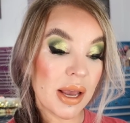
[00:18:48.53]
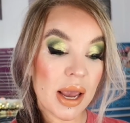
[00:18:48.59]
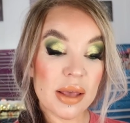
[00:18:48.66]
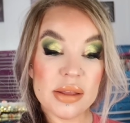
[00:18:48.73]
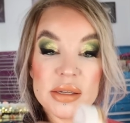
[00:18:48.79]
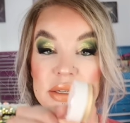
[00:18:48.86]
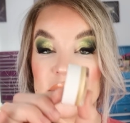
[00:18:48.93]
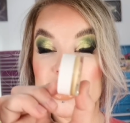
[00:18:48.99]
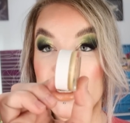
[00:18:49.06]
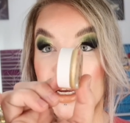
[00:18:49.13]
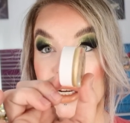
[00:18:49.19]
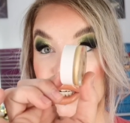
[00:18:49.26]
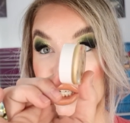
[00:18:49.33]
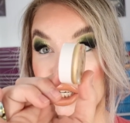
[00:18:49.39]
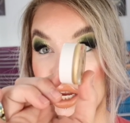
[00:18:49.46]
and this is
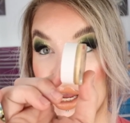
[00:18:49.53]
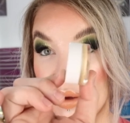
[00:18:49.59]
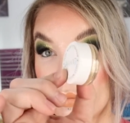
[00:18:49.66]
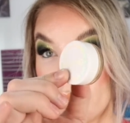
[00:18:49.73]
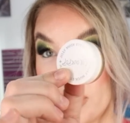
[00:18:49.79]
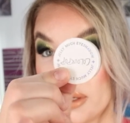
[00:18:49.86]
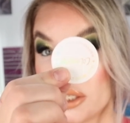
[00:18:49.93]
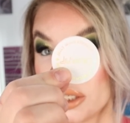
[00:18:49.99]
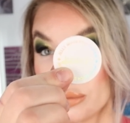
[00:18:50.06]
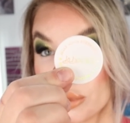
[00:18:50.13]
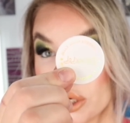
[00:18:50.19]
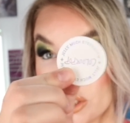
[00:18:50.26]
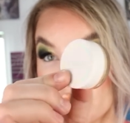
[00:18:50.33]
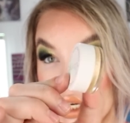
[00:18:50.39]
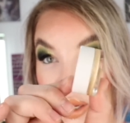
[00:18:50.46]
a champ
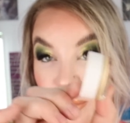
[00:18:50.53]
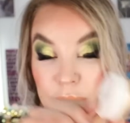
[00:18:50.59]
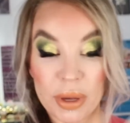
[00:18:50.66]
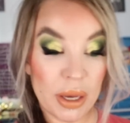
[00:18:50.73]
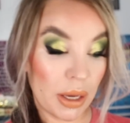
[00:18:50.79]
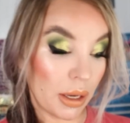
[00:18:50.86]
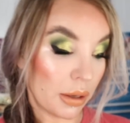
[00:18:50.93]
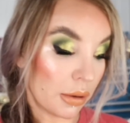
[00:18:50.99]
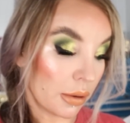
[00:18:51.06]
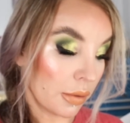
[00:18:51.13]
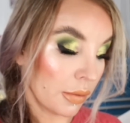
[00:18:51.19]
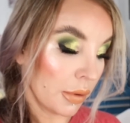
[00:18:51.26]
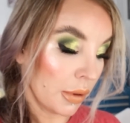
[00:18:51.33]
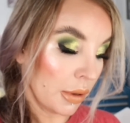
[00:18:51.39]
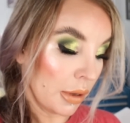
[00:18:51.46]
shimmering champagne.
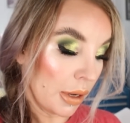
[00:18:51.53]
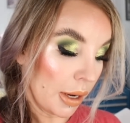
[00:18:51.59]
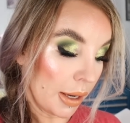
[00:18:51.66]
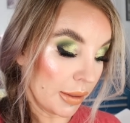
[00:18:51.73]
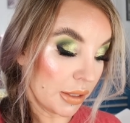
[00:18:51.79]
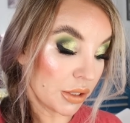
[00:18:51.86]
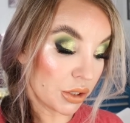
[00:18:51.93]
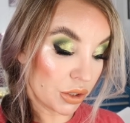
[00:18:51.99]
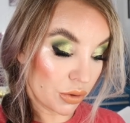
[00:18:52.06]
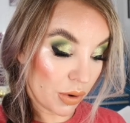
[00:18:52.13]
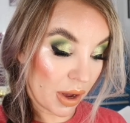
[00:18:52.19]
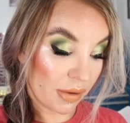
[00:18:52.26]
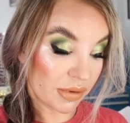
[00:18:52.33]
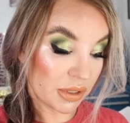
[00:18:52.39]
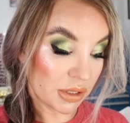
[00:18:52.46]
And these do
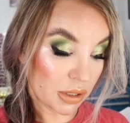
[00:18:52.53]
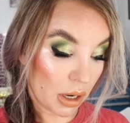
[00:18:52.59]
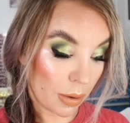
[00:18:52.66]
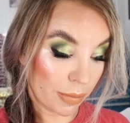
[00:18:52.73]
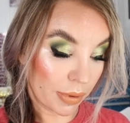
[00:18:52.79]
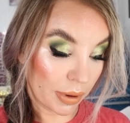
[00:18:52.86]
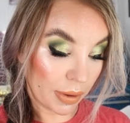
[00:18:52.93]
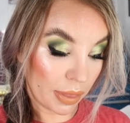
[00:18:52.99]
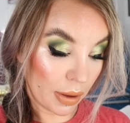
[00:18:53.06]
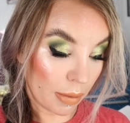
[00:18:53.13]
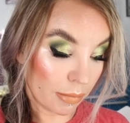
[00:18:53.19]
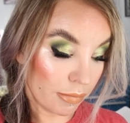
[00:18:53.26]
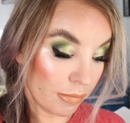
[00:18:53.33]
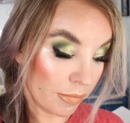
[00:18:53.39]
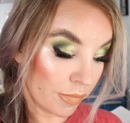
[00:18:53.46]
have a stopper in
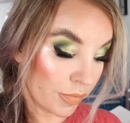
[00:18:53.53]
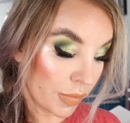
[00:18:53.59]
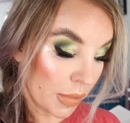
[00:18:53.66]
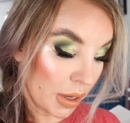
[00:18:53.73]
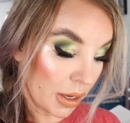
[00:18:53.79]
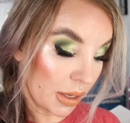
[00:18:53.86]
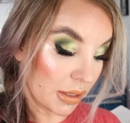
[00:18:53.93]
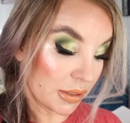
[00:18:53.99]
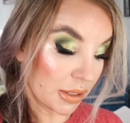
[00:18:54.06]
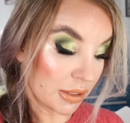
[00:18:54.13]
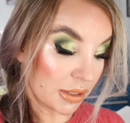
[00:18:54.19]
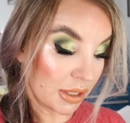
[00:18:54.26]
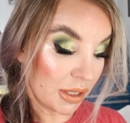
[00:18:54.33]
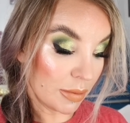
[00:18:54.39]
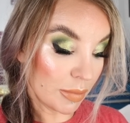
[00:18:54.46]
them and it
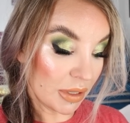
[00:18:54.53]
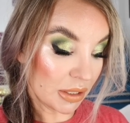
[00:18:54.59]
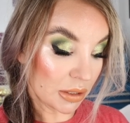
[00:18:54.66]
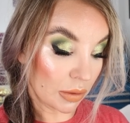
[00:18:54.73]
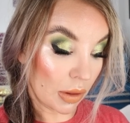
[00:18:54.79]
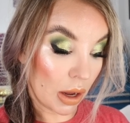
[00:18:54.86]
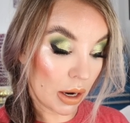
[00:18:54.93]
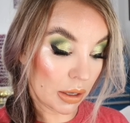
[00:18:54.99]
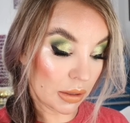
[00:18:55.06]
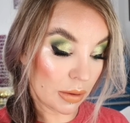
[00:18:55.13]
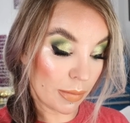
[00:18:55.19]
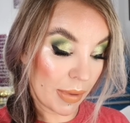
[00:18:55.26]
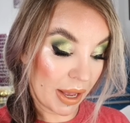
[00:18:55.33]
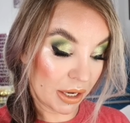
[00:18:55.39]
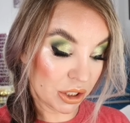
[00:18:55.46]
says keep me to lock the
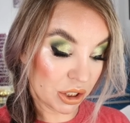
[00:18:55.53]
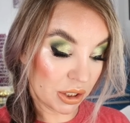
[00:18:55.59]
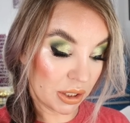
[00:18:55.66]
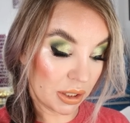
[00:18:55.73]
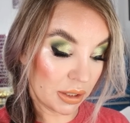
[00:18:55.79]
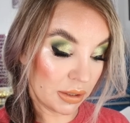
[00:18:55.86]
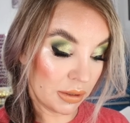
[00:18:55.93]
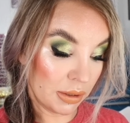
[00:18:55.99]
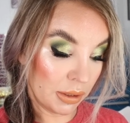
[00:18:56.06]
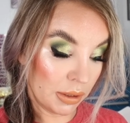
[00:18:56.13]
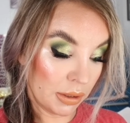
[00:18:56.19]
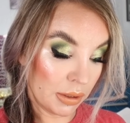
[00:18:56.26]
magic in.